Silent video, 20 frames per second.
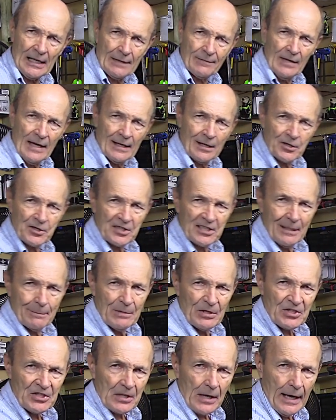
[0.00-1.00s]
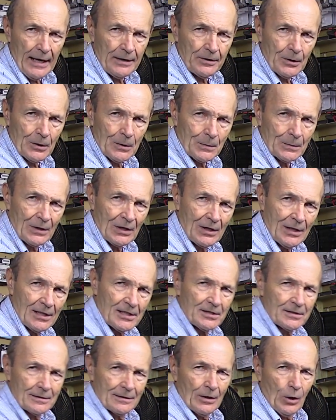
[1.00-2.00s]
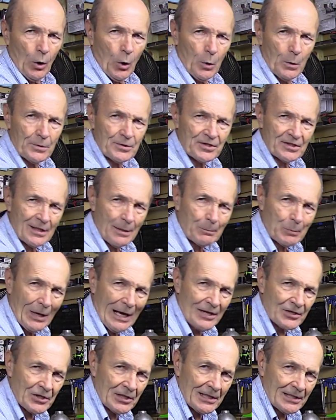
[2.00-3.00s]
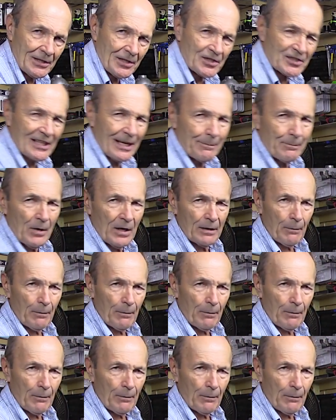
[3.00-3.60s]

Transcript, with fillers: I've had a slip and slide, you know, the kids, the hose and the plastic, and you step on